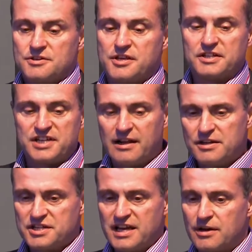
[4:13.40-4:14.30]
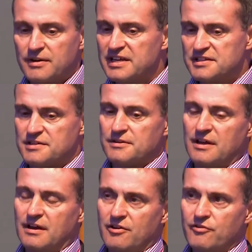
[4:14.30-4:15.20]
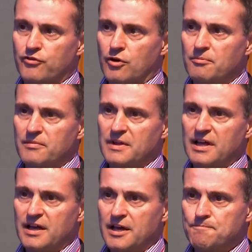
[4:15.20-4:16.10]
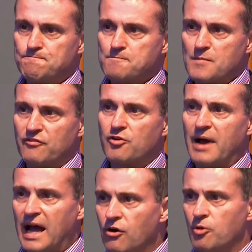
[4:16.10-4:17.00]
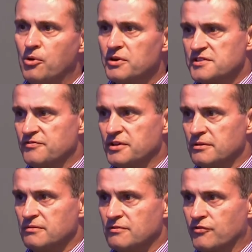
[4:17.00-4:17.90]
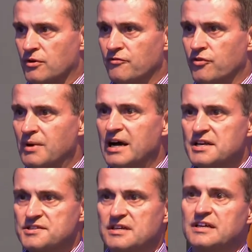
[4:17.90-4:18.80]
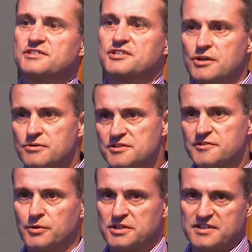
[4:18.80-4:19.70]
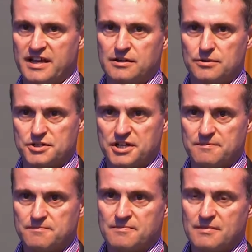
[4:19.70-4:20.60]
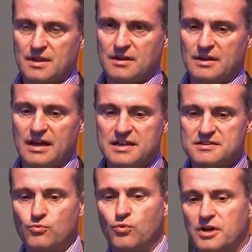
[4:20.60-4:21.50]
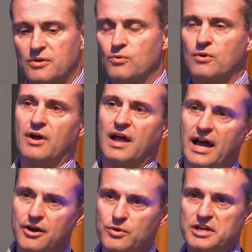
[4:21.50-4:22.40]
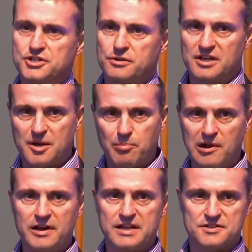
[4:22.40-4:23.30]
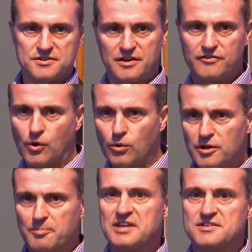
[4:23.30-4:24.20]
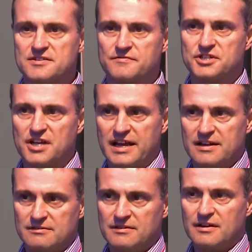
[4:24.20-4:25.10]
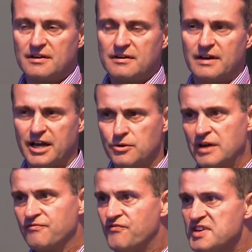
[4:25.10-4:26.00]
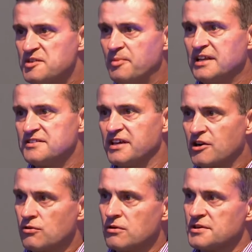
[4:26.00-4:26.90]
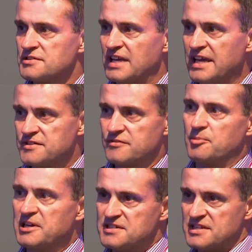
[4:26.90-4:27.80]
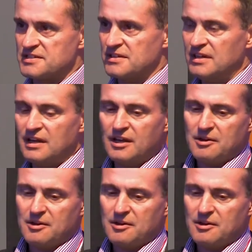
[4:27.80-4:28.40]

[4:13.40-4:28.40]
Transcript: So the challenge now is from our point of view, from us as users of all this technology, is how do I ensure the compliance of all the pieces of the chain? How do I have visibility across each of the pieces?